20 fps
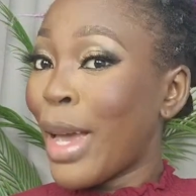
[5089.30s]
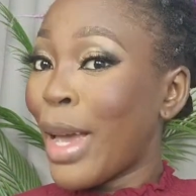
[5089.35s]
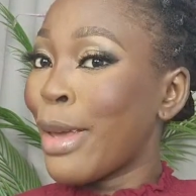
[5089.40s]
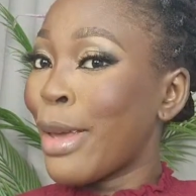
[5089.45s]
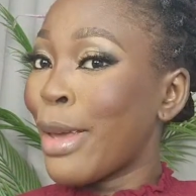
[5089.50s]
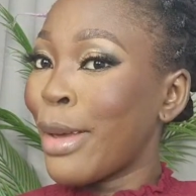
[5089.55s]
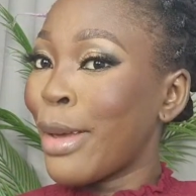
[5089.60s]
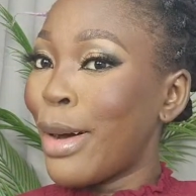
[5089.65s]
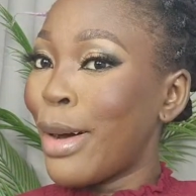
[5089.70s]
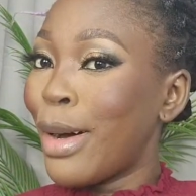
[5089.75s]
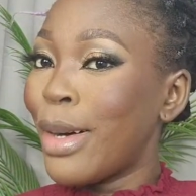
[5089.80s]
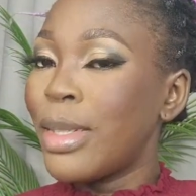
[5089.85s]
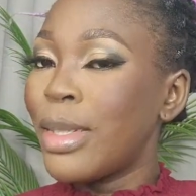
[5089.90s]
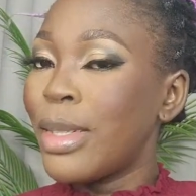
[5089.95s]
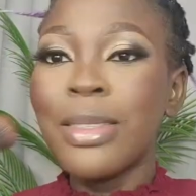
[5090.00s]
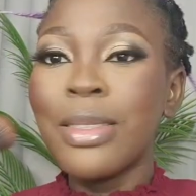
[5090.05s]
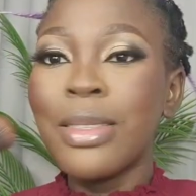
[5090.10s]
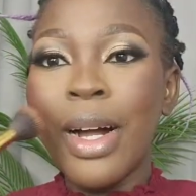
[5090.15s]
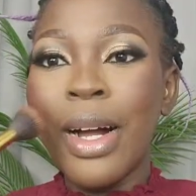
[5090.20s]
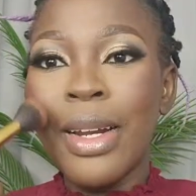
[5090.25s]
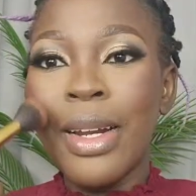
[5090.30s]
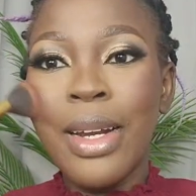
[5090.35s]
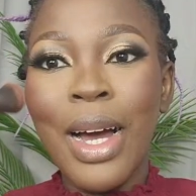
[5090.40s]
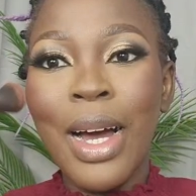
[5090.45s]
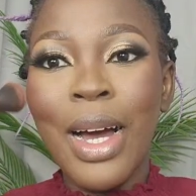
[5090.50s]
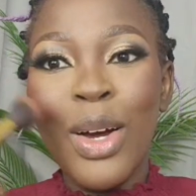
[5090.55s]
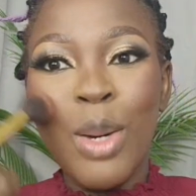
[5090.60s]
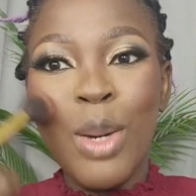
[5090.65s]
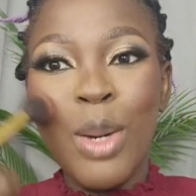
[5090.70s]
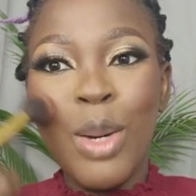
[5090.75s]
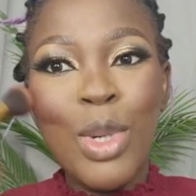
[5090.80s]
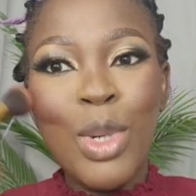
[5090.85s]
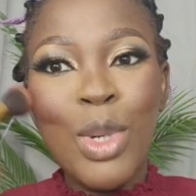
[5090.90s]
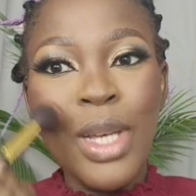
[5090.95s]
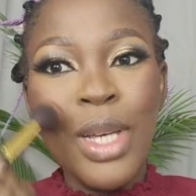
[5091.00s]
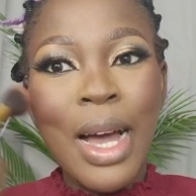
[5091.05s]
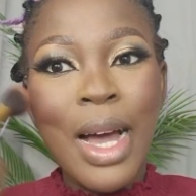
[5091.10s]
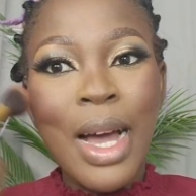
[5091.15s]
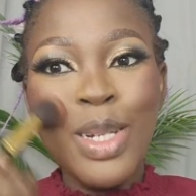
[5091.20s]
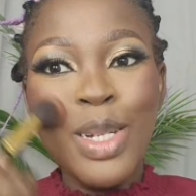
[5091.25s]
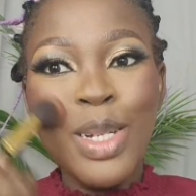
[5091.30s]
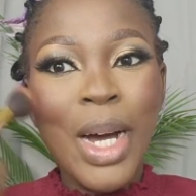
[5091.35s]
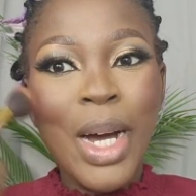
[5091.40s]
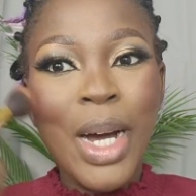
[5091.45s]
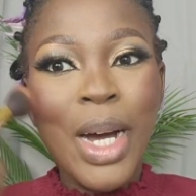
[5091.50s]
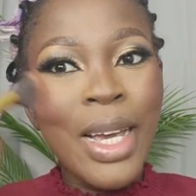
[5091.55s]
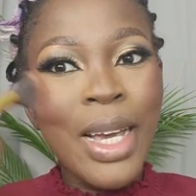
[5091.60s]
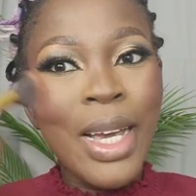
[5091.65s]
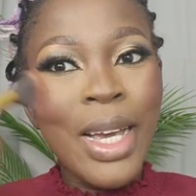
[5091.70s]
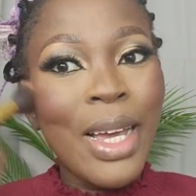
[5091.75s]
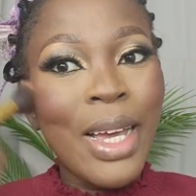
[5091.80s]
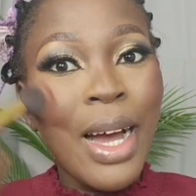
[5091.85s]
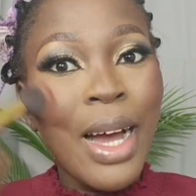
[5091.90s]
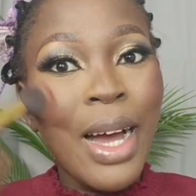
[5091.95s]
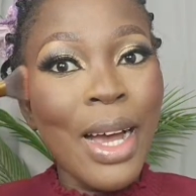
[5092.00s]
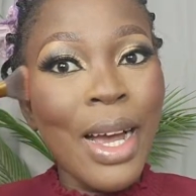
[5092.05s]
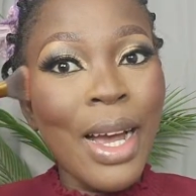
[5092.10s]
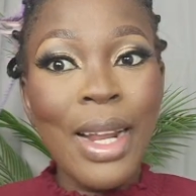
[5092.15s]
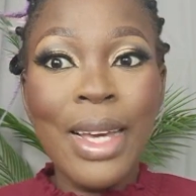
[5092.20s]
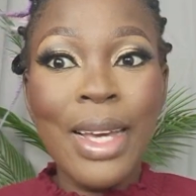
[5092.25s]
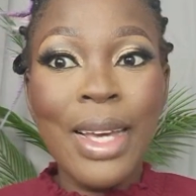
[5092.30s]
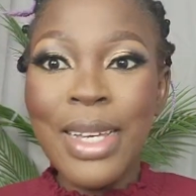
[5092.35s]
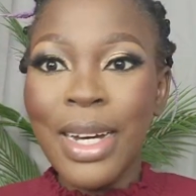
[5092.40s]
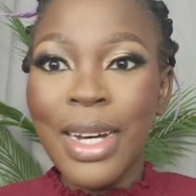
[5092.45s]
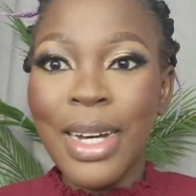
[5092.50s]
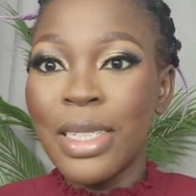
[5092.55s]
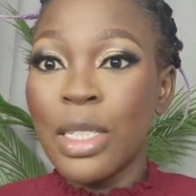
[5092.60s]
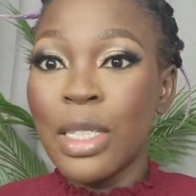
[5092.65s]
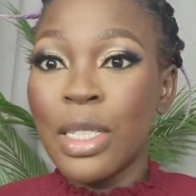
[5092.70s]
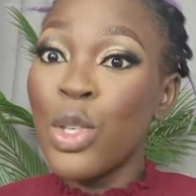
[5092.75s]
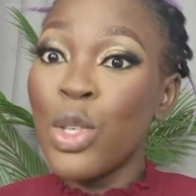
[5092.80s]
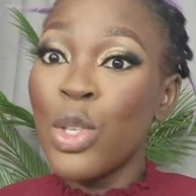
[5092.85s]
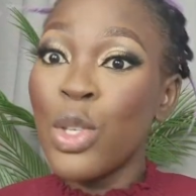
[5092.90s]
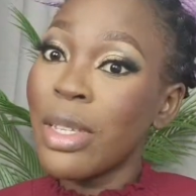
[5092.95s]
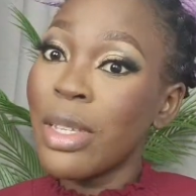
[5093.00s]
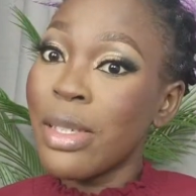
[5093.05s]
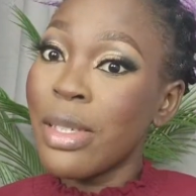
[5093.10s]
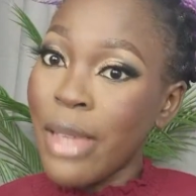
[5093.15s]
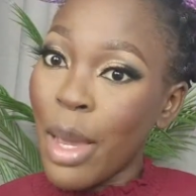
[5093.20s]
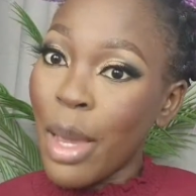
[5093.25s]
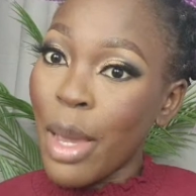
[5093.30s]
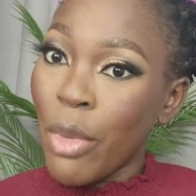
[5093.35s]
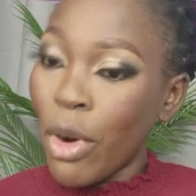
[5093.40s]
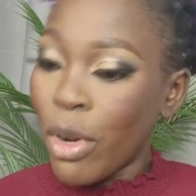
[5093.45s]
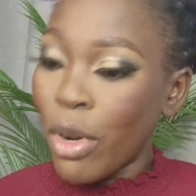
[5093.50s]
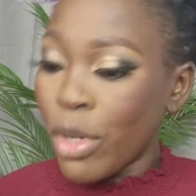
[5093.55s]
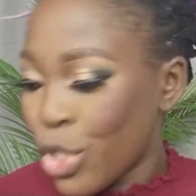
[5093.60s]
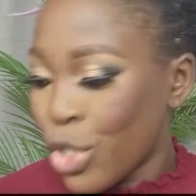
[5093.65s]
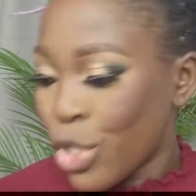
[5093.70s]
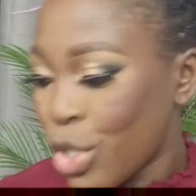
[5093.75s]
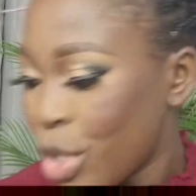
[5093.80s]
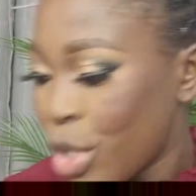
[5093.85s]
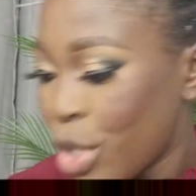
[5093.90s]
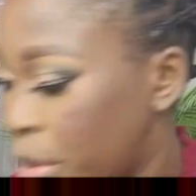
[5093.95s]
Yeah. And now I'm going to add my highlighter using the same brush.